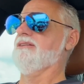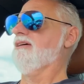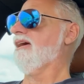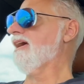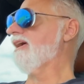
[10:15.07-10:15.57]

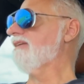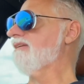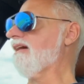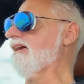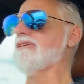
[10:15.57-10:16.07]

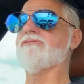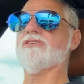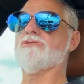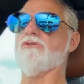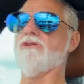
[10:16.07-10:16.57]
And I think
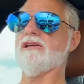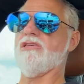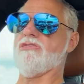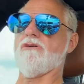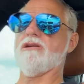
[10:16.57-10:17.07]

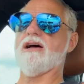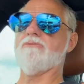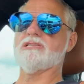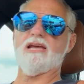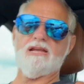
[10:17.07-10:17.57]
Victoria thought I
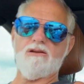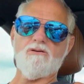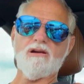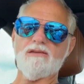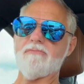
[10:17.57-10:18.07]
was getting
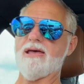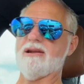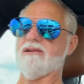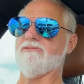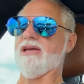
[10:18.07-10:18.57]

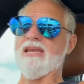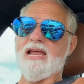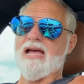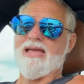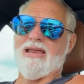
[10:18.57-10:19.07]
argumentative.
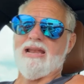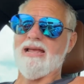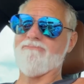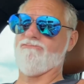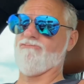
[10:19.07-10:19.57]
And
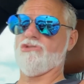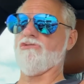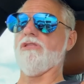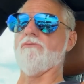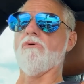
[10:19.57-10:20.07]
I
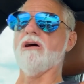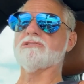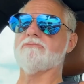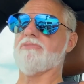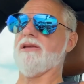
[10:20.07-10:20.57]
truly
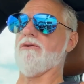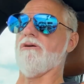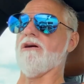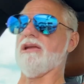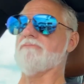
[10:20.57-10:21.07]
wasn't being
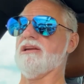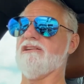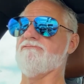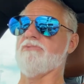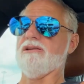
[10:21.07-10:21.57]

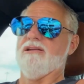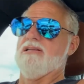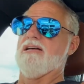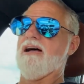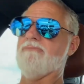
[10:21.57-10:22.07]
argumentative, but
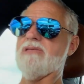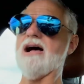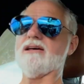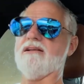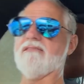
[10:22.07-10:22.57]
I'm
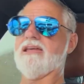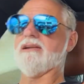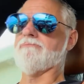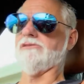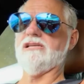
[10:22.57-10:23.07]
not going to let
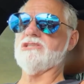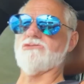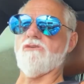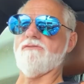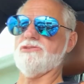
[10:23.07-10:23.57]
a police
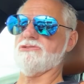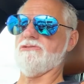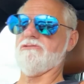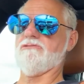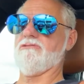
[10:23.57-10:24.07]

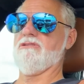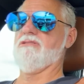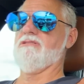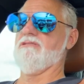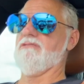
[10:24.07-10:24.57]
officer
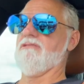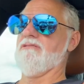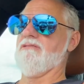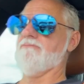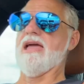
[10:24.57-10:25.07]

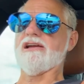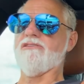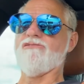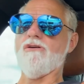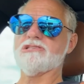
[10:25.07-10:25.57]
make a
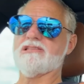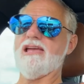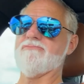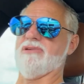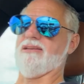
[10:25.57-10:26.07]
false
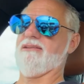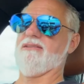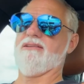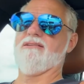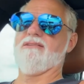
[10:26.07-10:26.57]
statement.
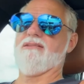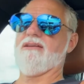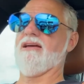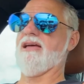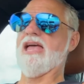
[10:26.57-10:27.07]

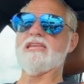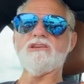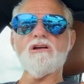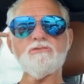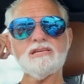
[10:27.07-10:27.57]
And
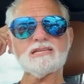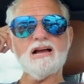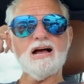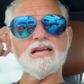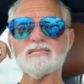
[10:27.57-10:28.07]
you know these
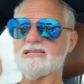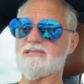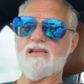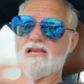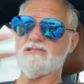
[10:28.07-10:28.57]
guys,
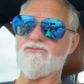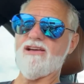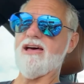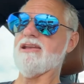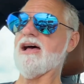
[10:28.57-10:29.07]
as you
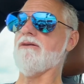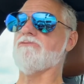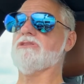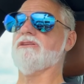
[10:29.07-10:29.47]
found out with the